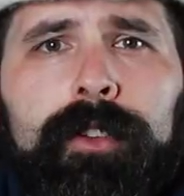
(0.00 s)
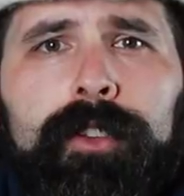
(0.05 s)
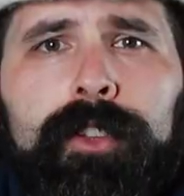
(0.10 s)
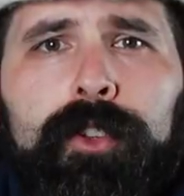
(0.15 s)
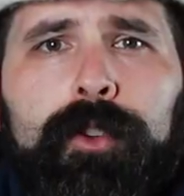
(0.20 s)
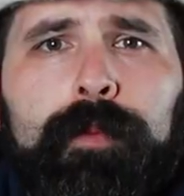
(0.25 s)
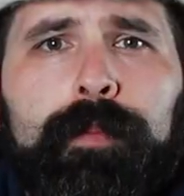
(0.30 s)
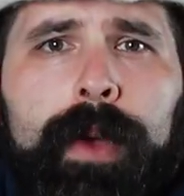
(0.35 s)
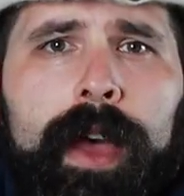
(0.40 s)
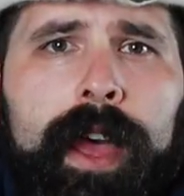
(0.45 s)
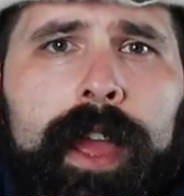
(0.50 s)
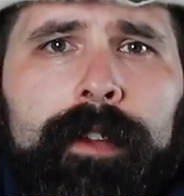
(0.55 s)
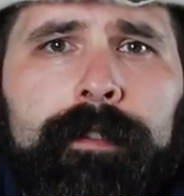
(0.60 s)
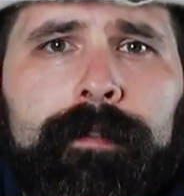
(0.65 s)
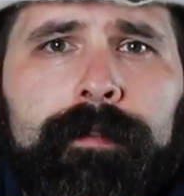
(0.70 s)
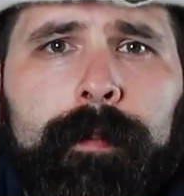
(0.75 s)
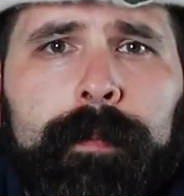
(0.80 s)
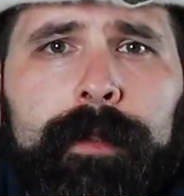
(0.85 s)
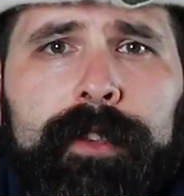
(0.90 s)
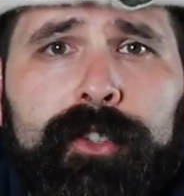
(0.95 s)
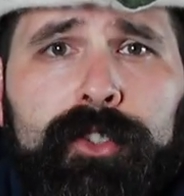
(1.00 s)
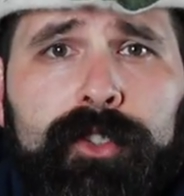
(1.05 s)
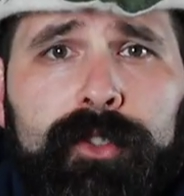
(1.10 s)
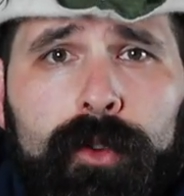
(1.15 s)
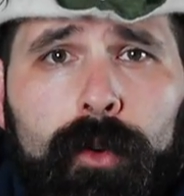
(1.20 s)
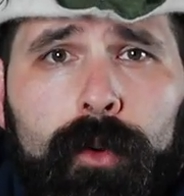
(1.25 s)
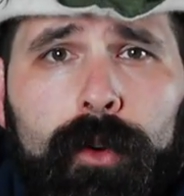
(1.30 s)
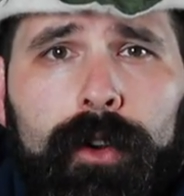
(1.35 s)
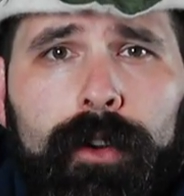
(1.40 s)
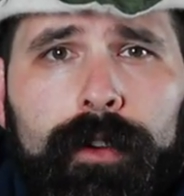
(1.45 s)
milk you buy from the
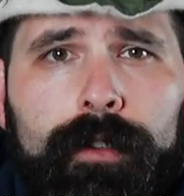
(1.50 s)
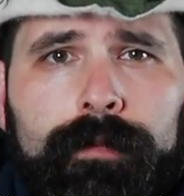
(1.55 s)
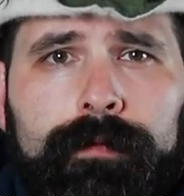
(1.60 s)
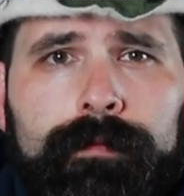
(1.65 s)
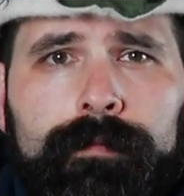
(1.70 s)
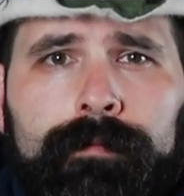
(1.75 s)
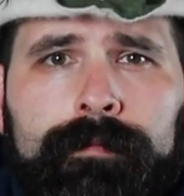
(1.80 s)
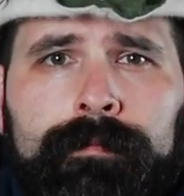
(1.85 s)
store